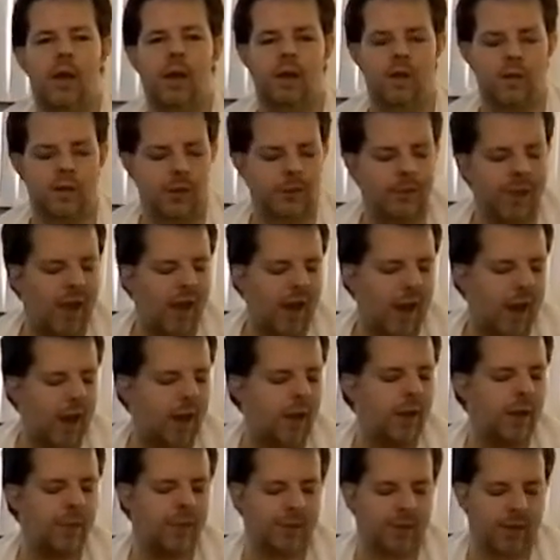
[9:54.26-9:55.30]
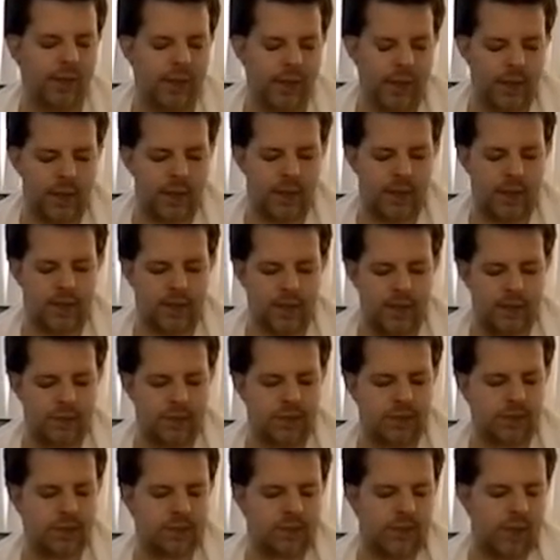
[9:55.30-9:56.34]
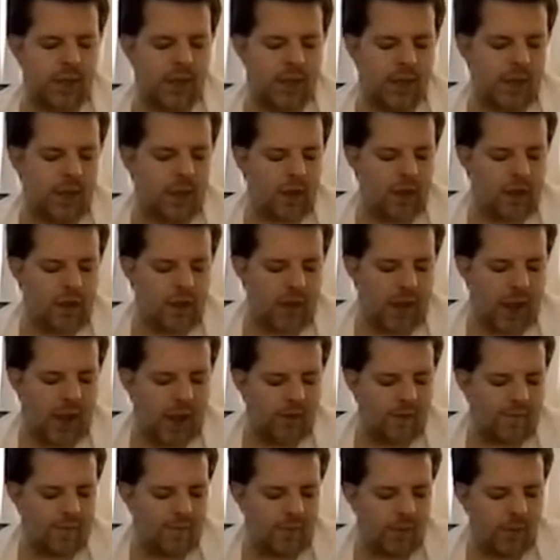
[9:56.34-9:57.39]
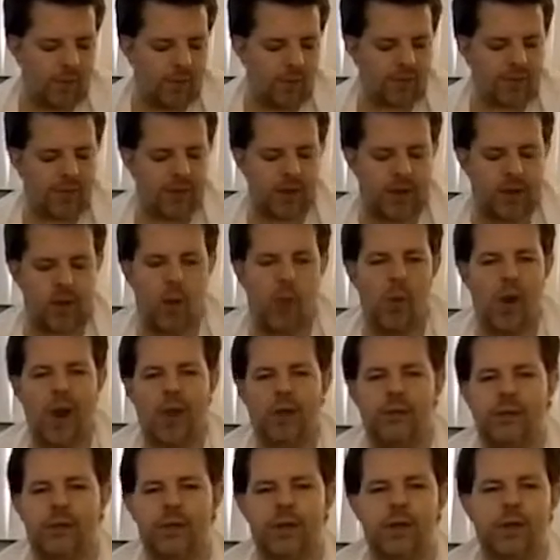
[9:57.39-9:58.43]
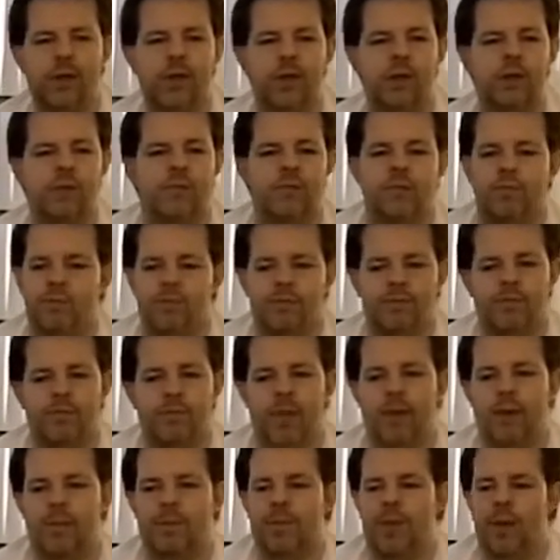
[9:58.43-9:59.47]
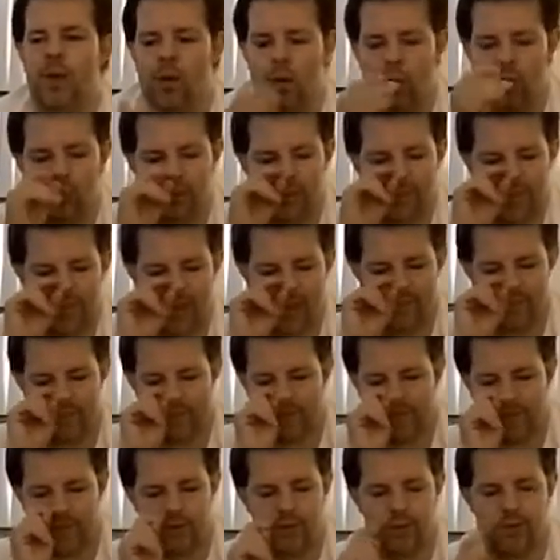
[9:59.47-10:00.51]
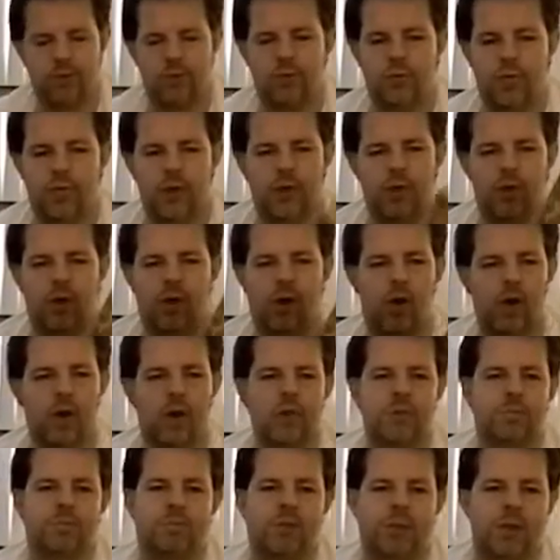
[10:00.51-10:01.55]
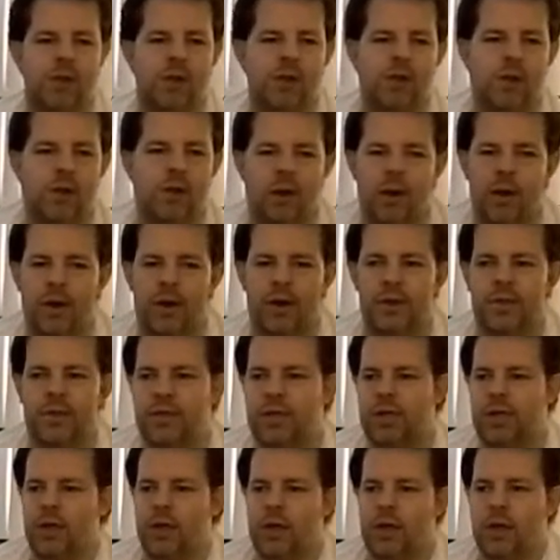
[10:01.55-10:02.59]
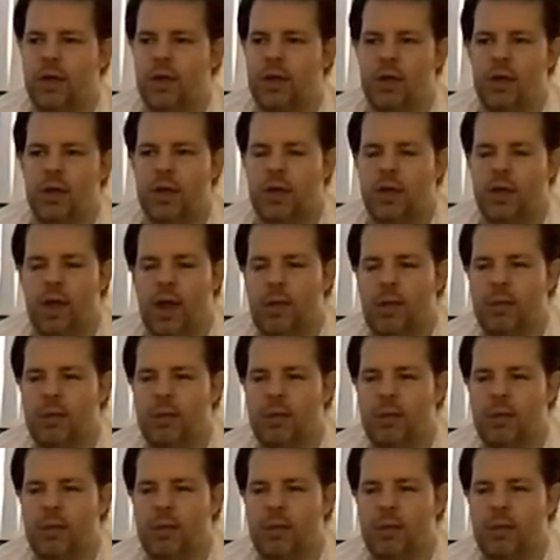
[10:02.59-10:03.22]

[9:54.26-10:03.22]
matter how you play it, just have fun with it. Go out there, make up your own game with your Yu-Gi-Oh card, playing cards. I